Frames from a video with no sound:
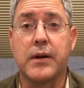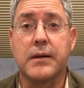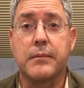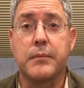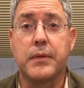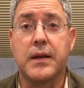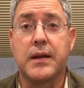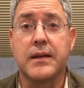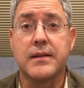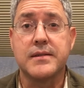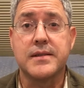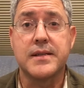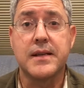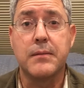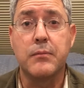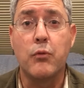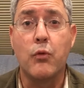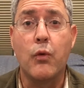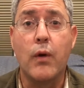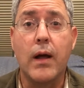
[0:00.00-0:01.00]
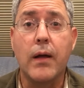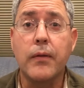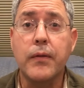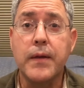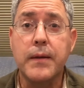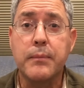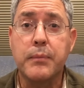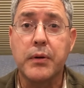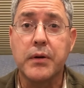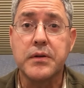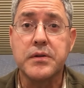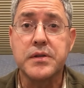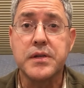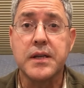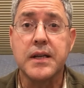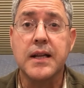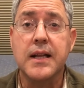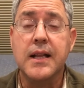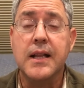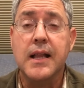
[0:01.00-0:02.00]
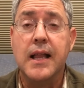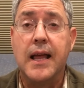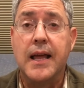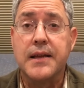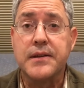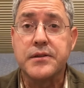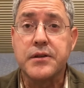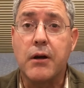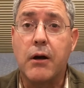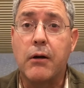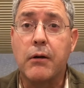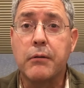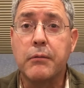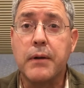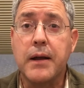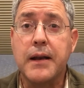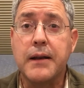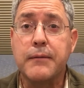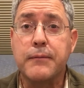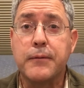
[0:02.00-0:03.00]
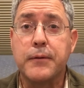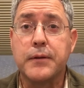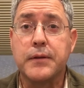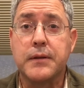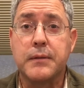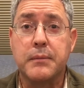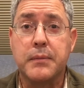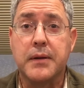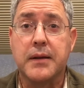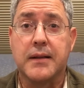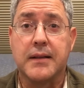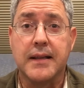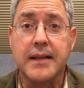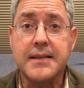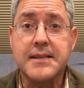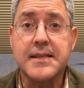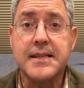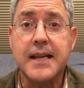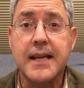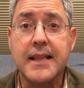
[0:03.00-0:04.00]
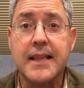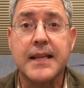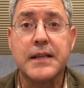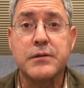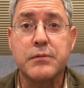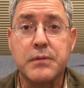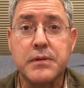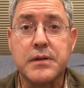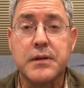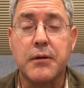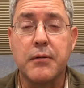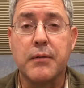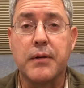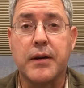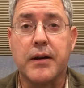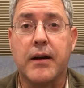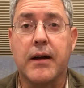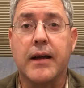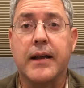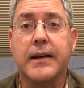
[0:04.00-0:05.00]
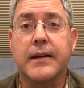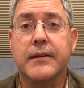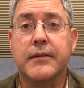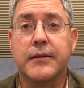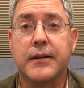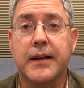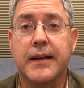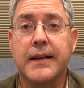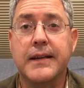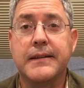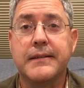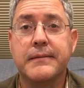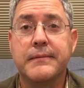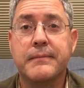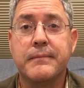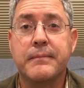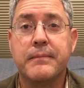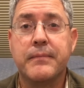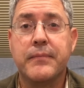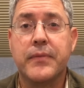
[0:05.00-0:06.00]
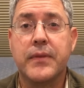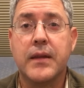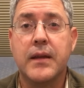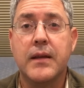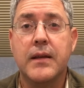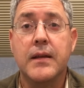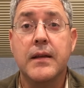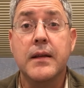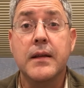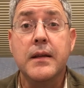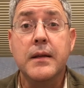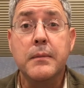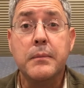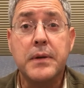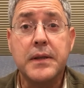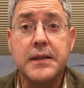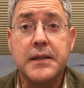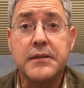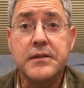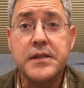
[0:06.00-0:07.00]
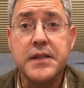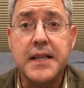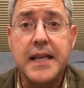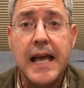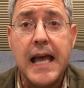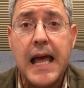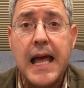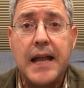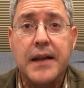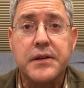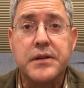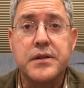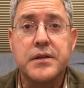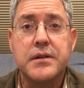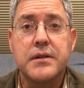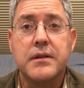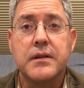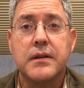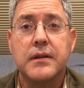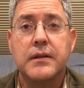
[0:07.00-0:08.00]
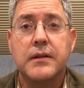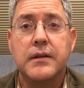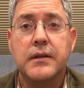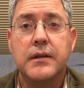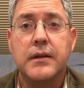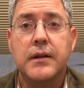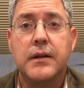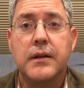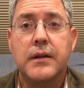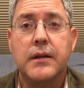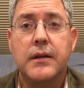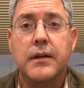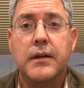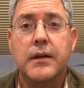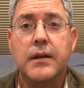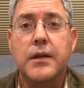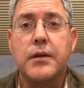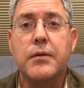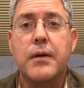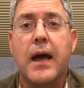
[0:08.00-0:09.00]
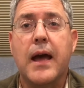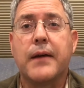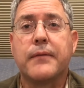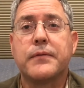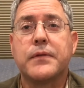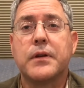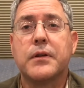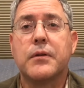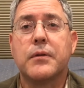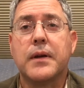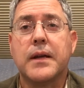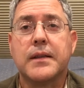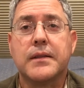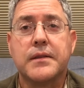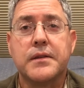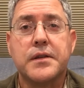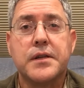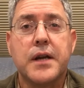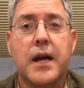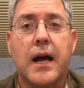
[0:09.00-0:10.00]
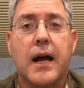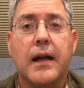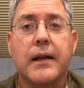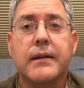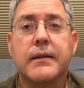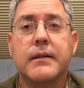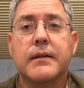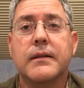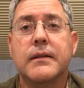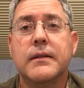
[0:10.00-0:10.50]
it because some wealthy person has already foot the bill. Let's say that's what's going on, okay? But there's a catch. You have to go get the shot.